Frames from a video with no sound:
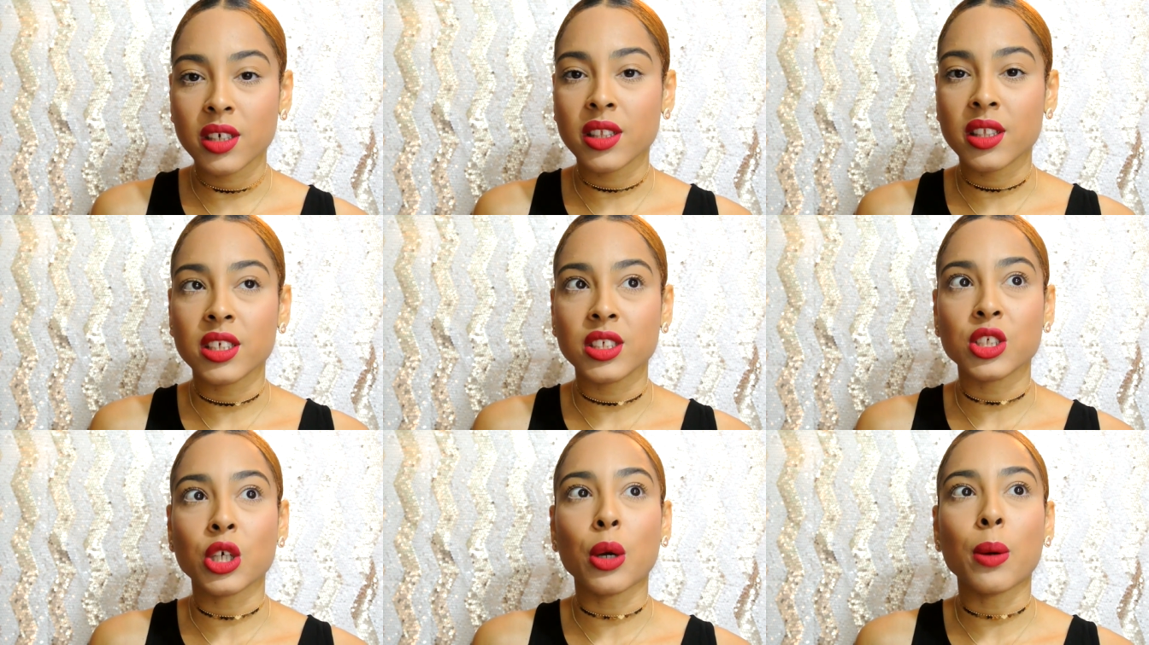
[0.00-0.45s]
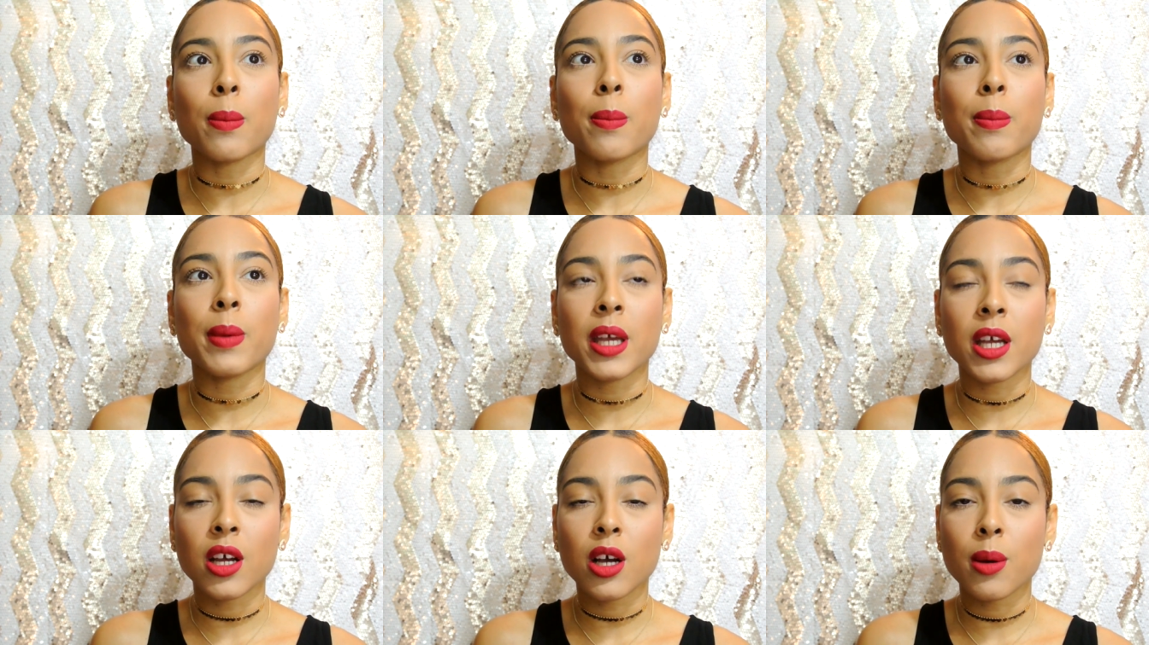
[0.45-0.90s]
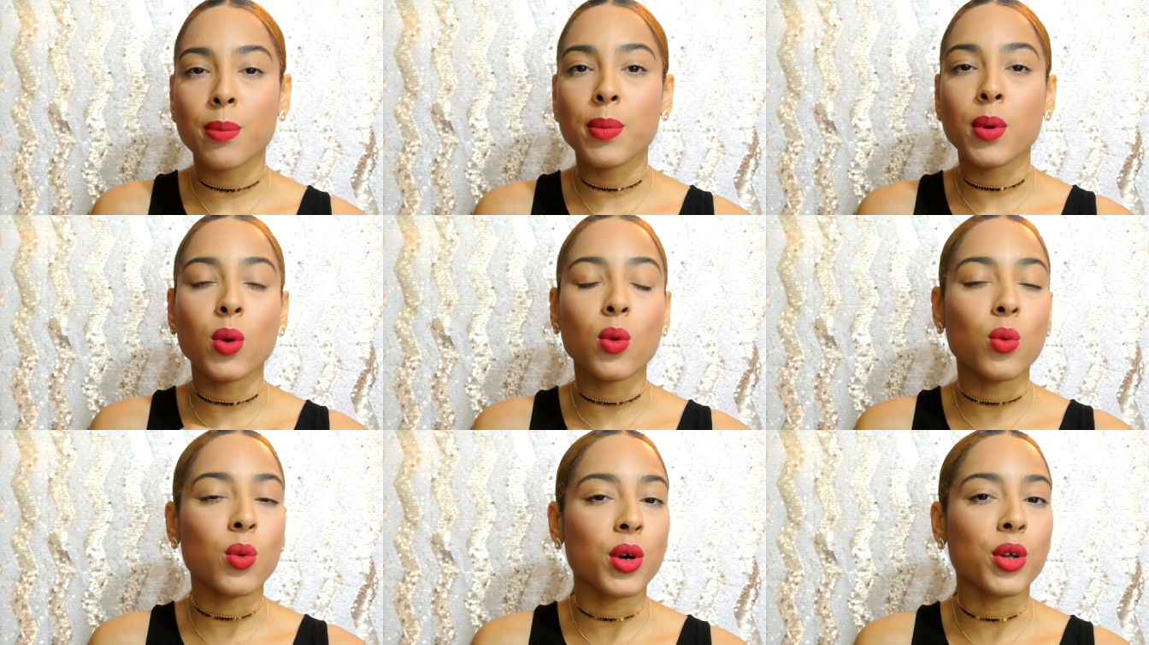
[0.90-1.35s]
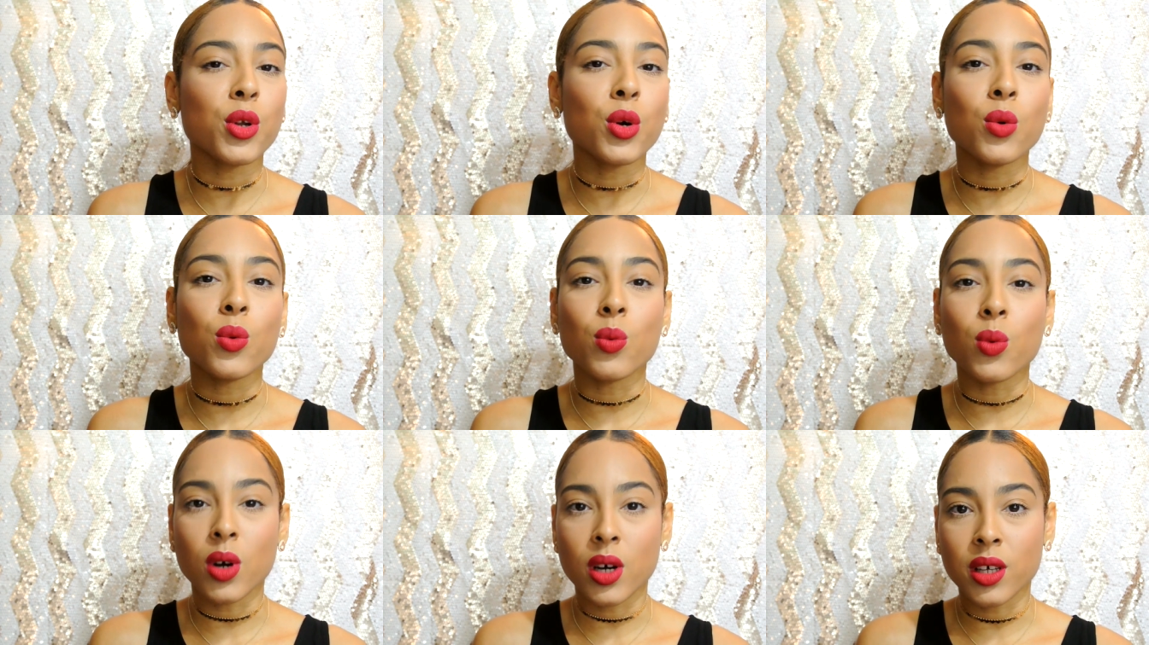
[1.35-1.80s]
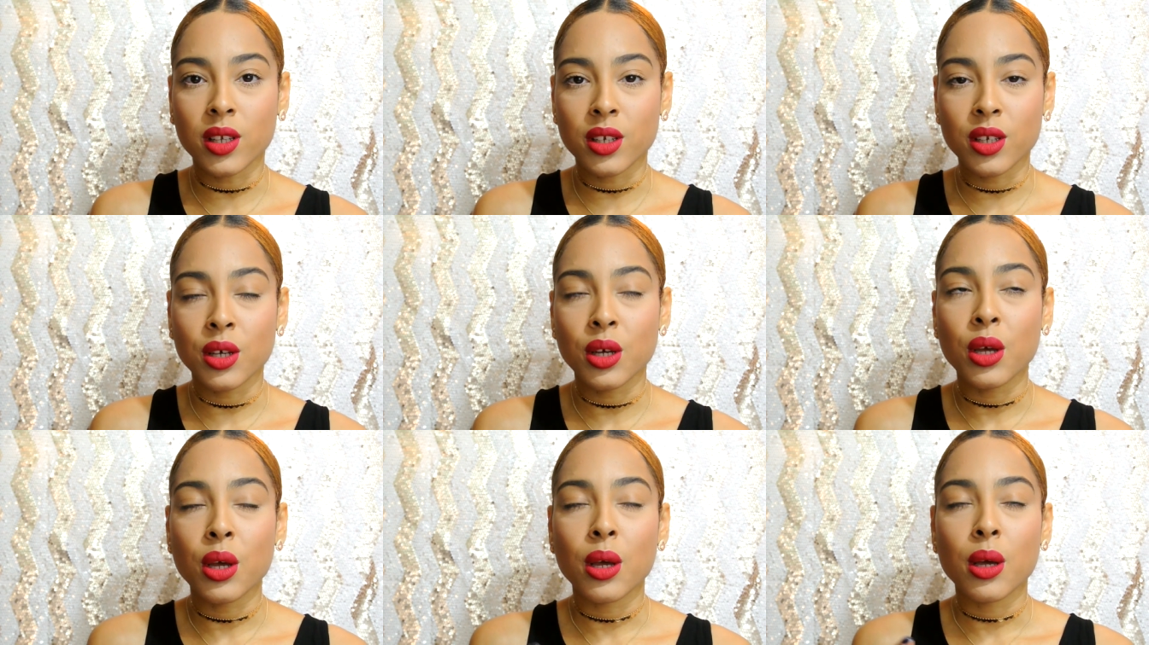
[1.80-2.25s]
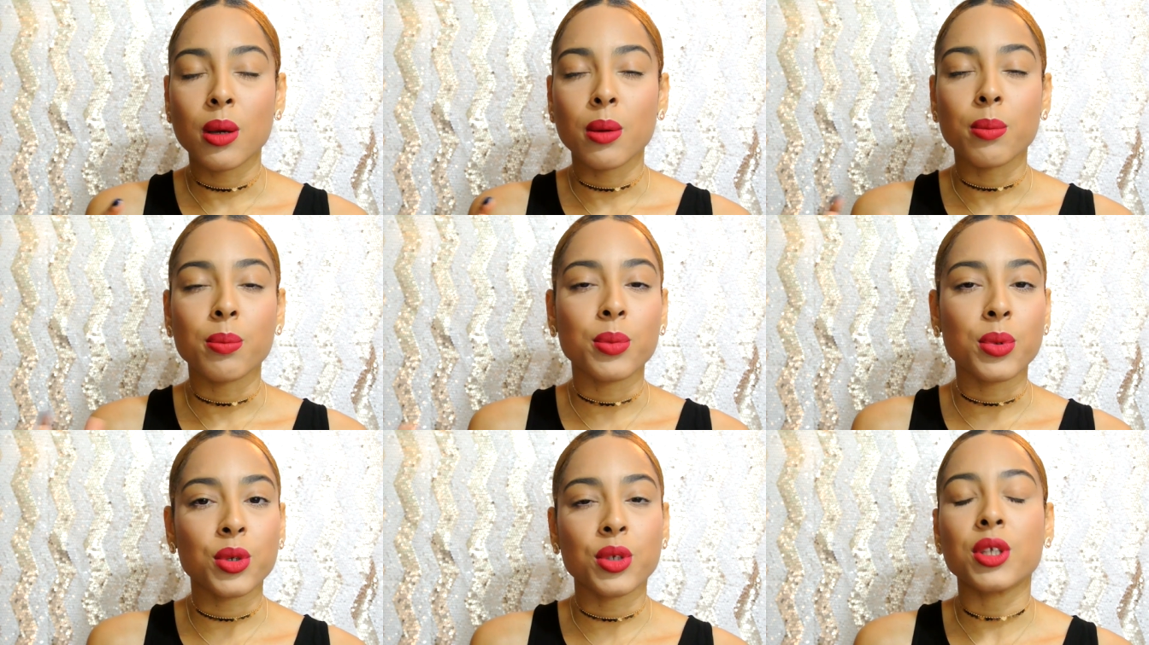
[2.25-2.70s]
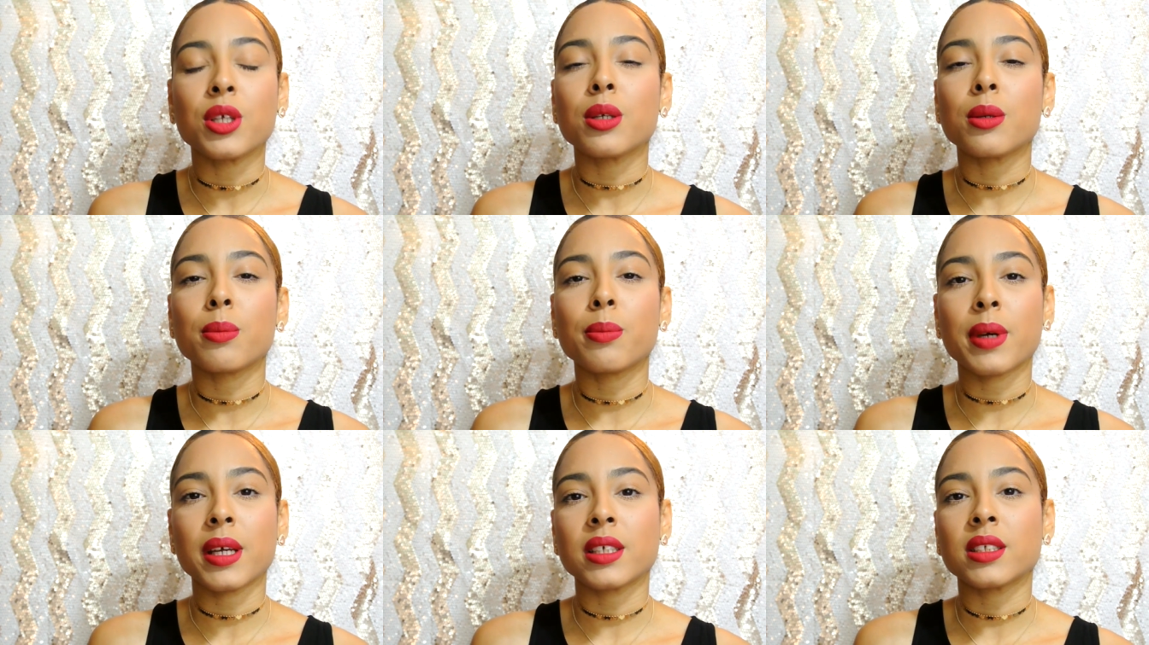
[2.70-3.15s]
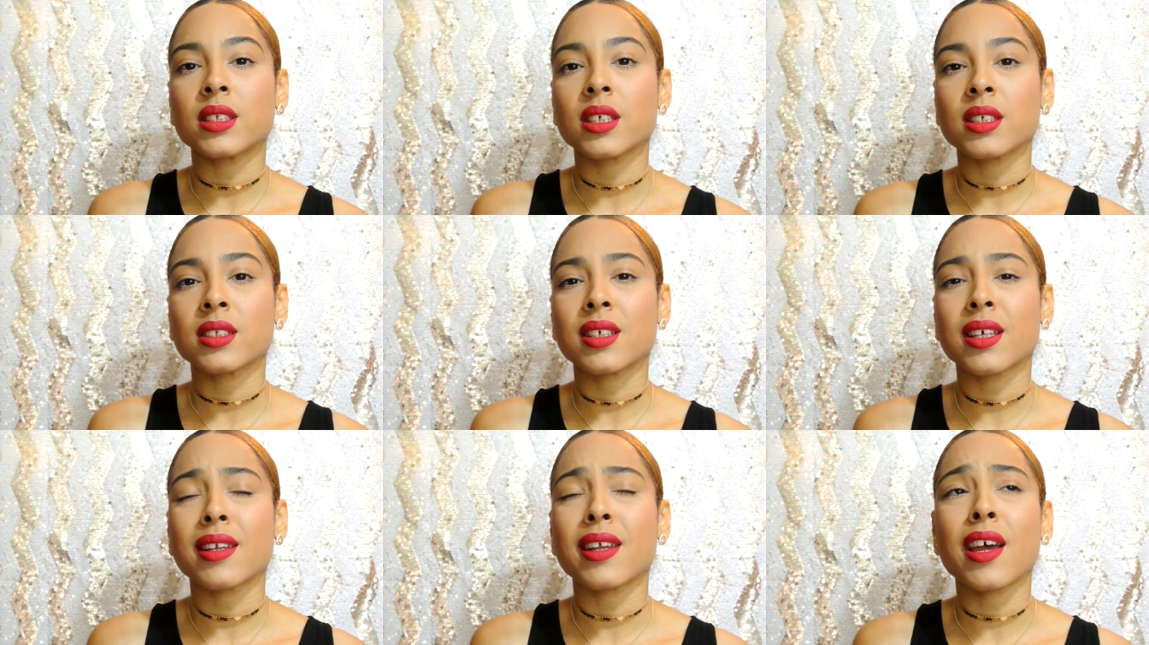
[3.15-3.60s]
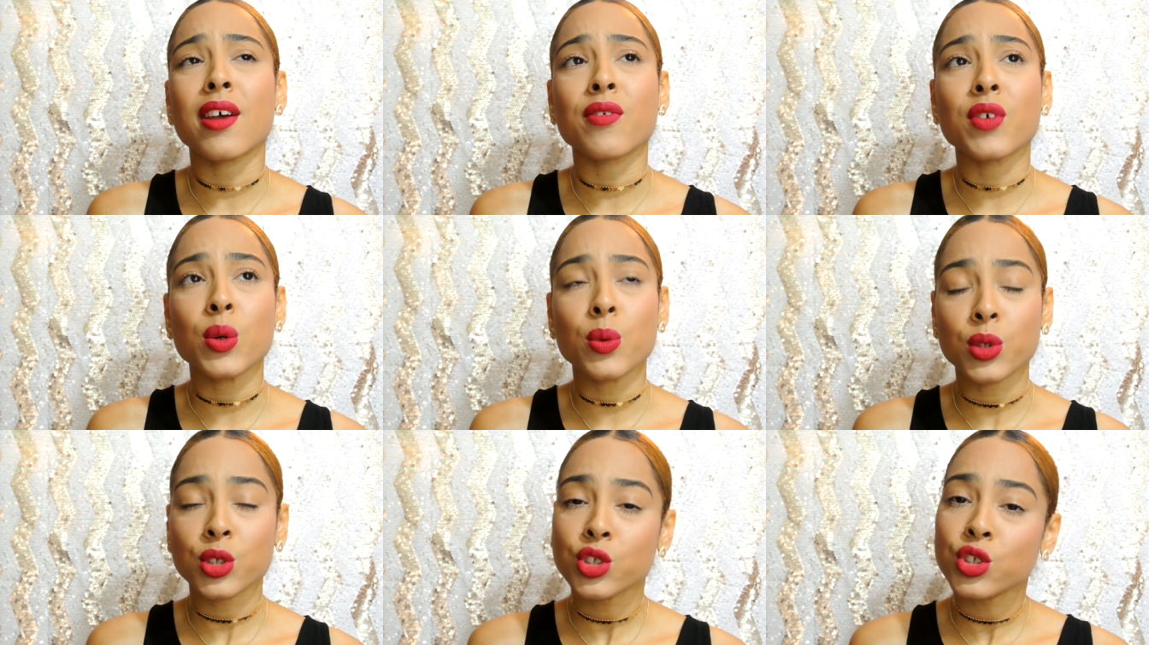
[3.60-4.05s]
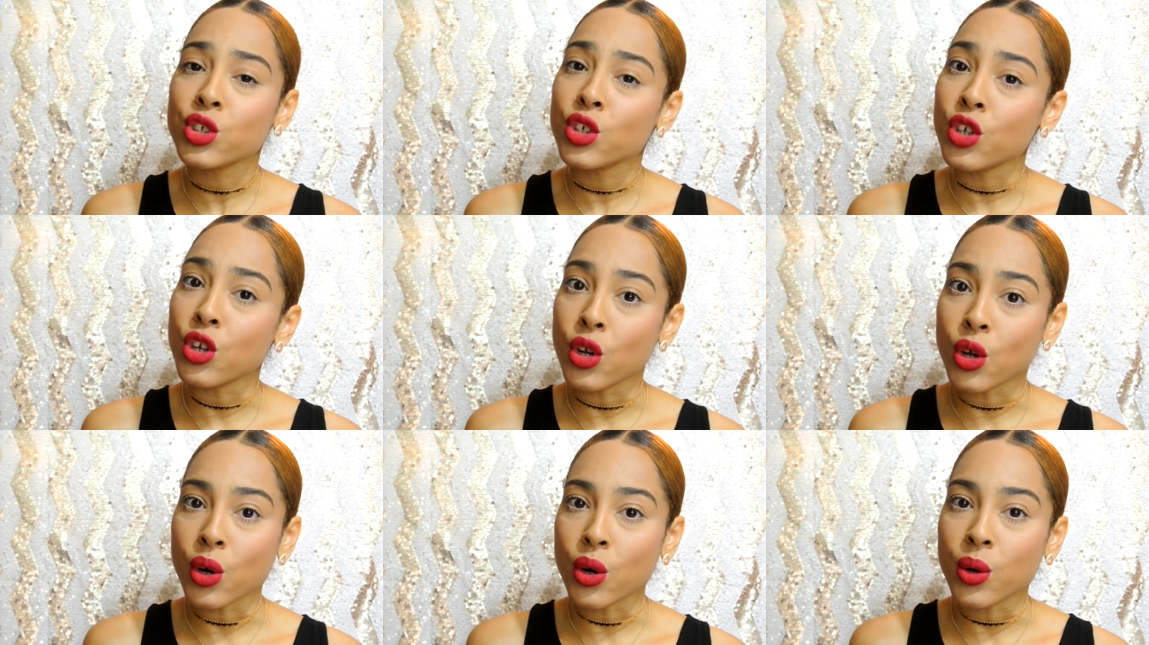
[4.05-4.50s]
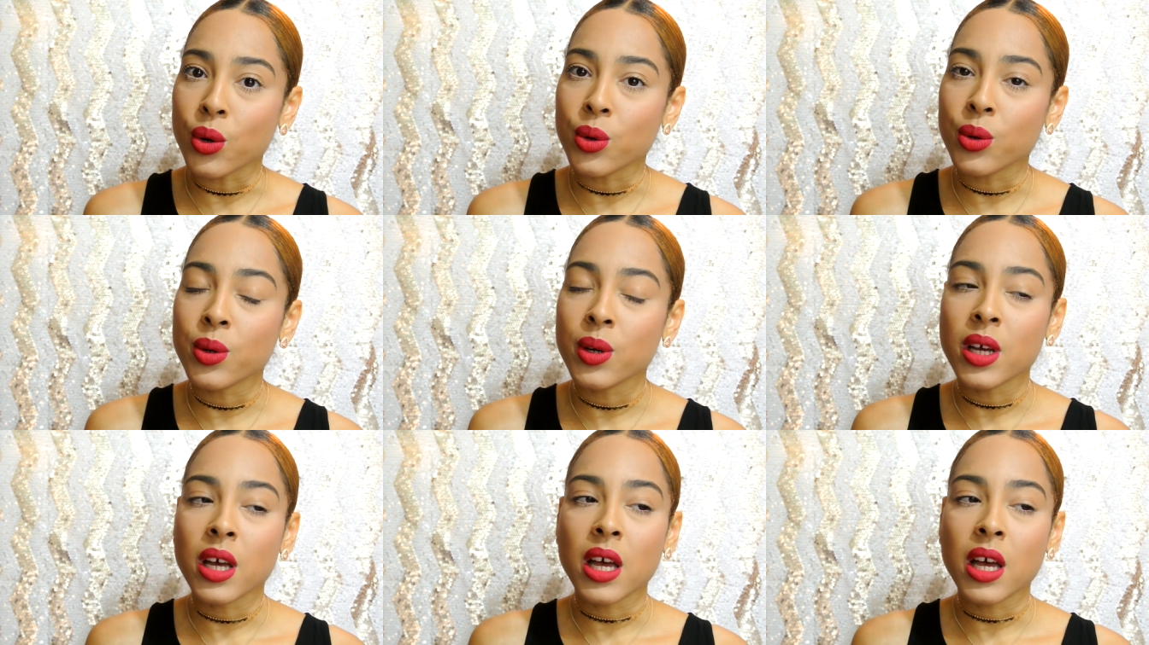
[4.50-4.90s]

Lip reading: These are makeup 101 beauty basics that everyone should know.